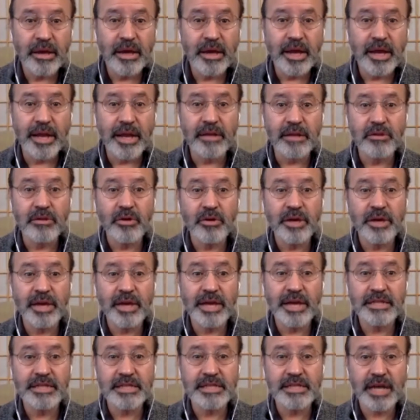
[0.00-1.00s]
and it's looking
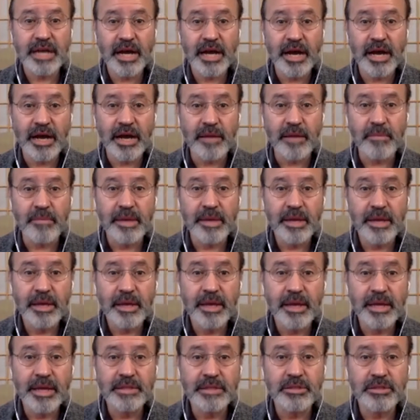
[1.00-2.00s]
at time,
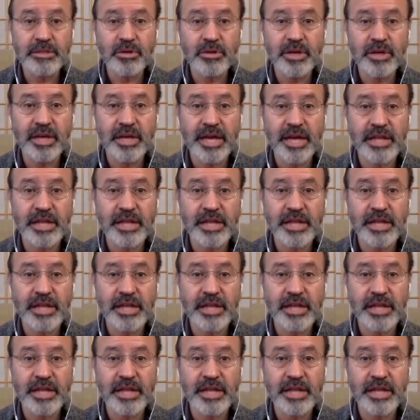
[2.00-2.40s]
it's looking